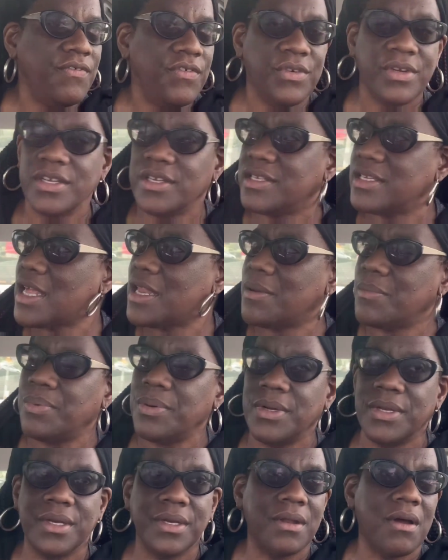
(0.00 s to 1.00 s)
footage that I'm
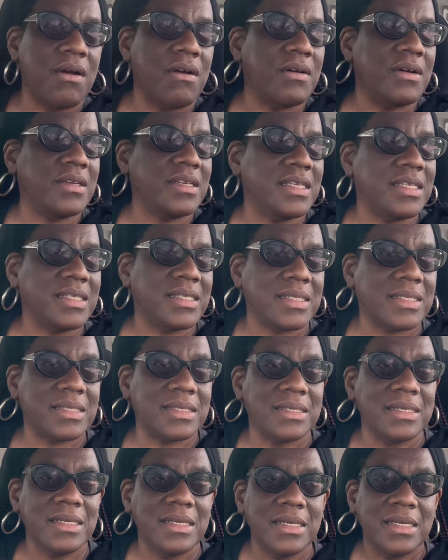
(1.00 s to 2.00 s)
putting on is
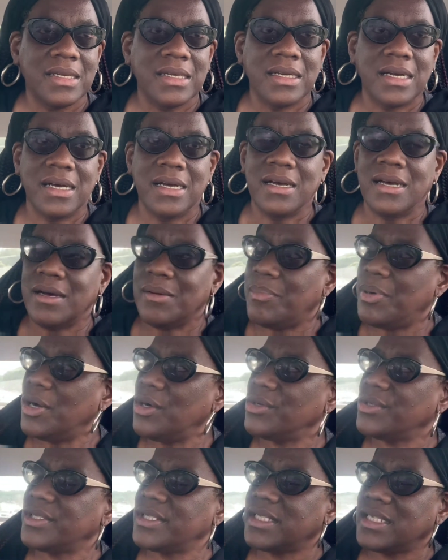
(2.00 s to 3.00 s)
uh,
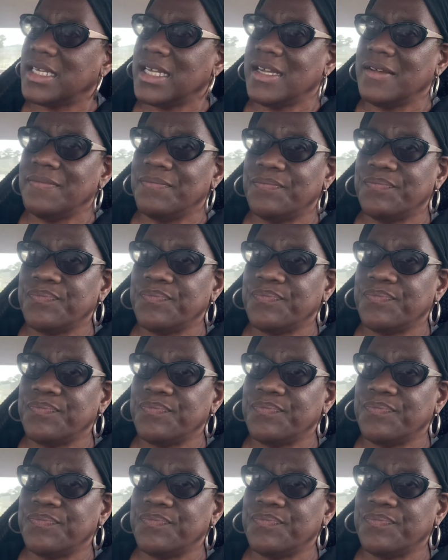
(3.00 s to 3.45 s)
posting